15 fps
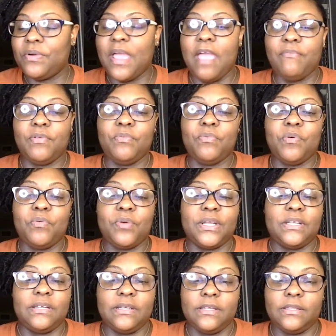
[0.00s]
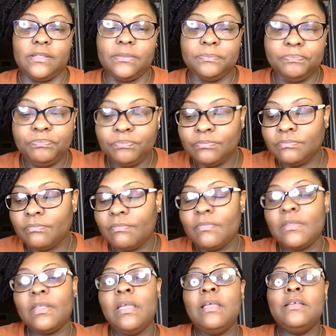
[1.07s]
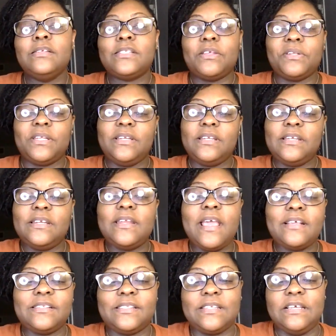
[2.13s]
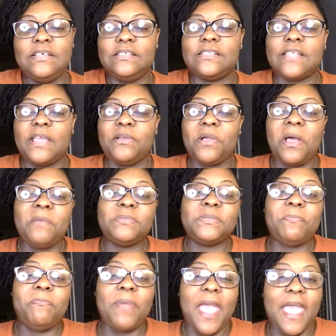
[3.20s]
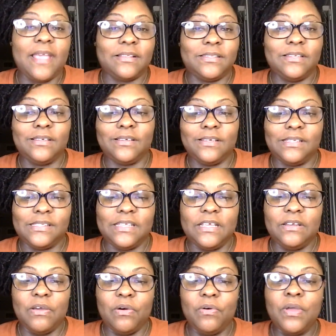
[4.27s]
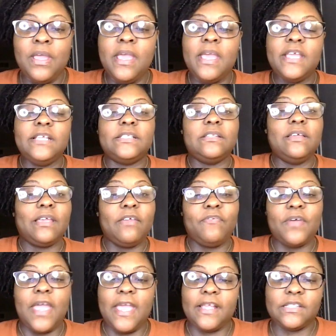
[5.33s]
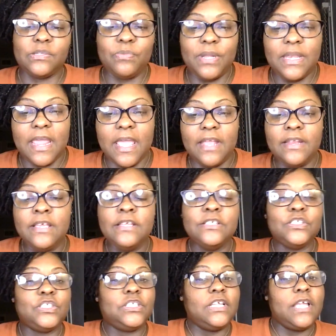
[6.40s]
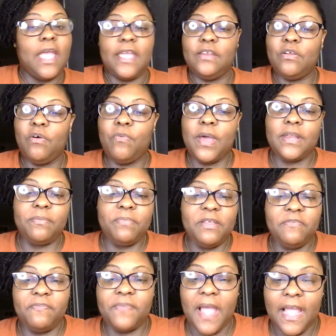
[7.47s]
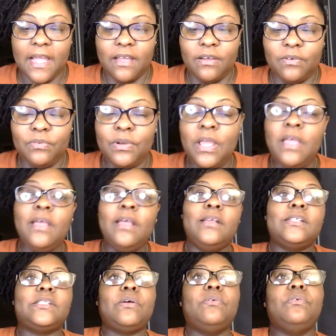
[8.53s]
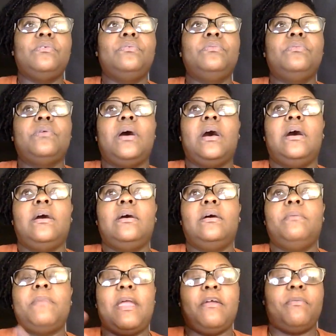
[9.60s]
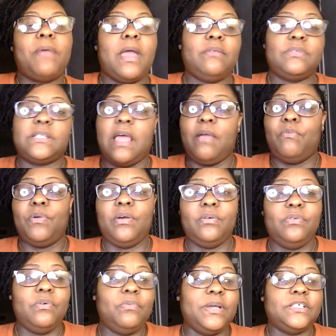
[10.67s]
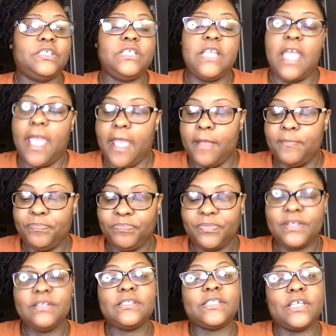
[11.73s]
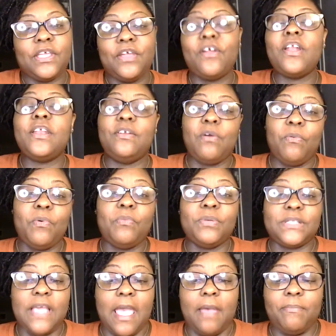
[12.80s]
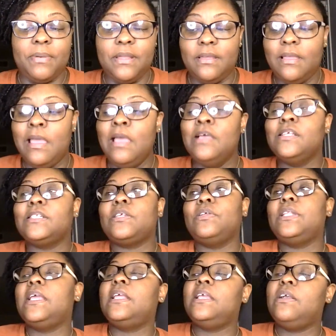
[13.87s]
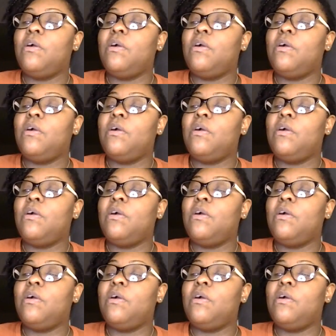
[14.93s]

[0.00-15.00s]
heavy with one another. So then in the next scene, Saint comes back to the casino. He's looking for Antoinette. She ain't nowhere to be found. So everybody was like, we don't know where she at. Security know what was happening. So then